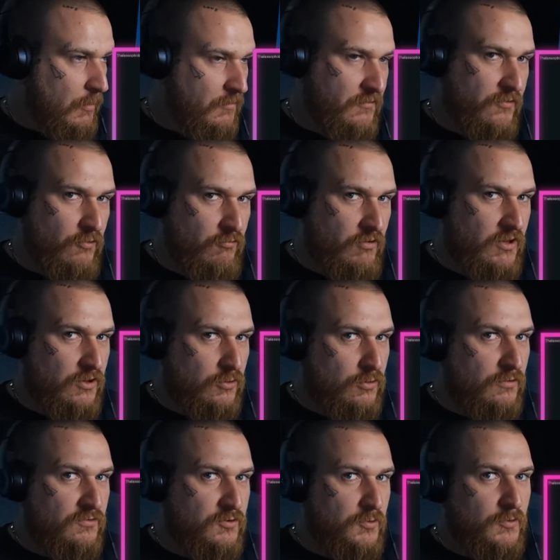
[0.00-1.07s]
me feel really
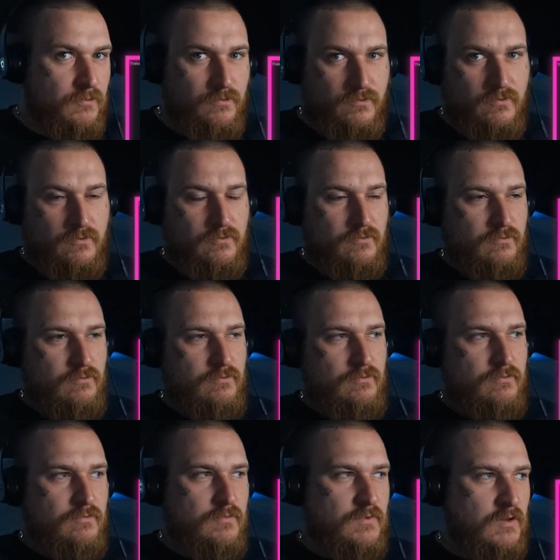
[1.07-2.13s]
uncomfortable
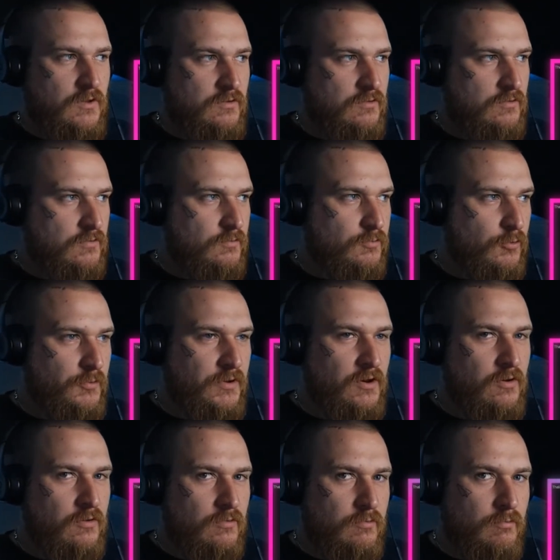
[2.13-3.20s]
and put me
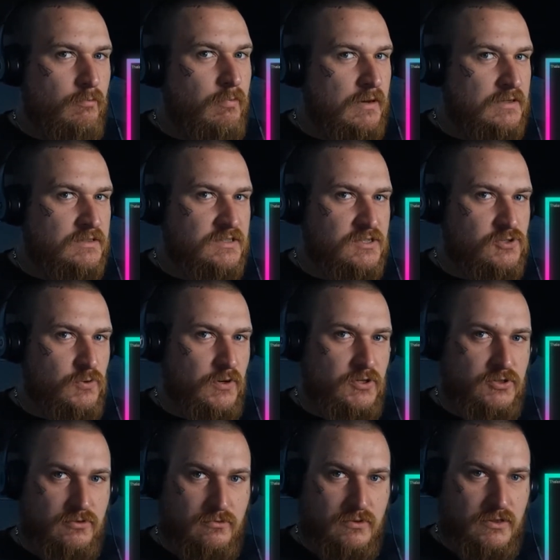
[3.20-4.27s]
in a bad
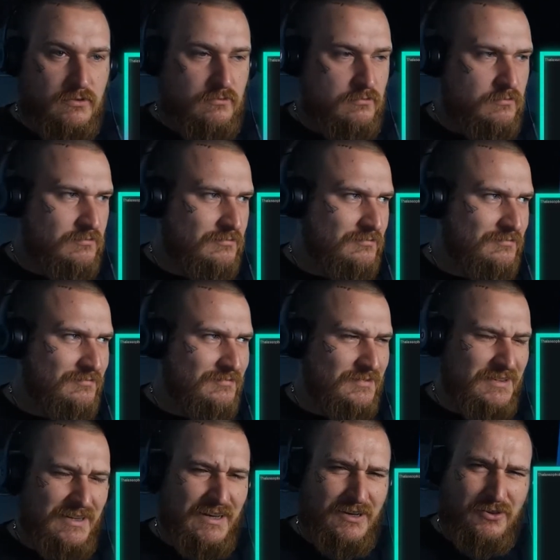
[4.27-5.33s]
situation, then
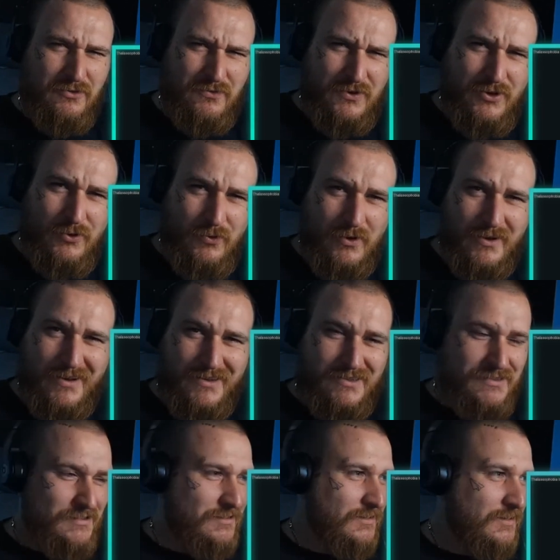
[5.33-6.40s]
like the video, I
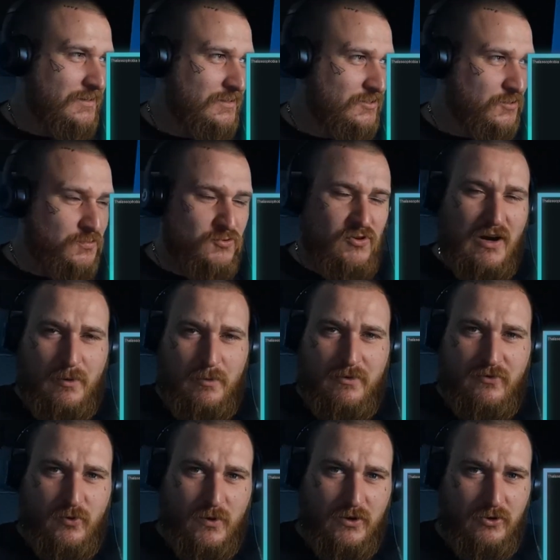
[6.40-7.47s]
guess. Subscribe if
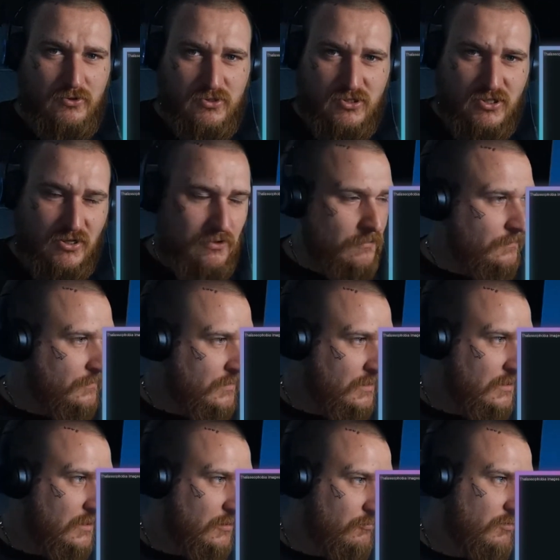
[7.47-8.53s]
you are new to the channel.
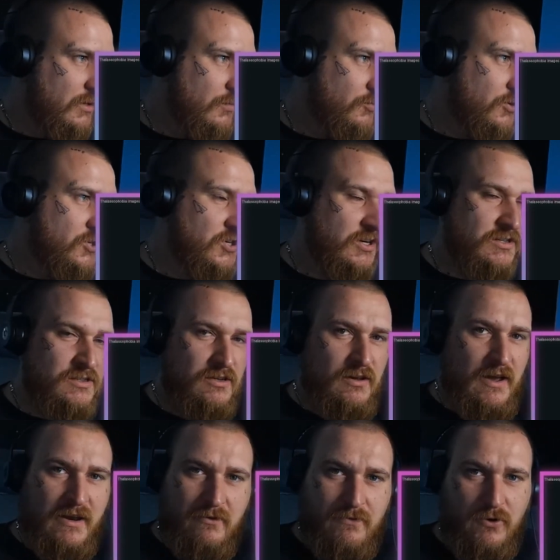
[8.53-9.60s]
I'd really appreciate it.
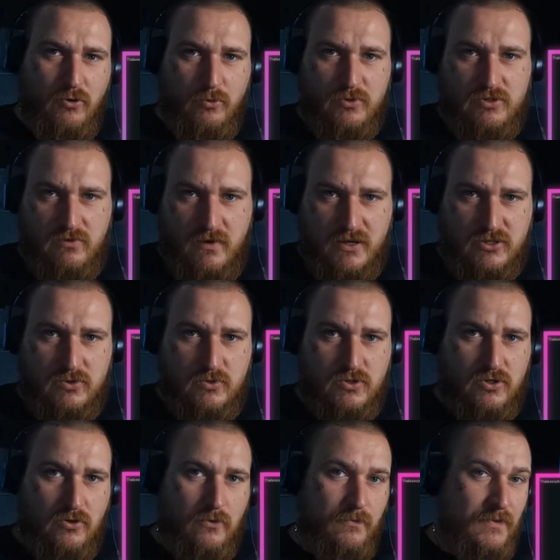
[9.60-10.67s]
Anything you want me to react to at
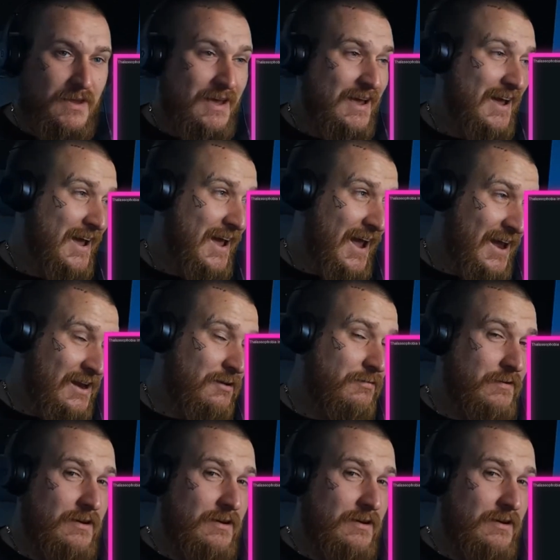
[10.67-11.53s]
all, then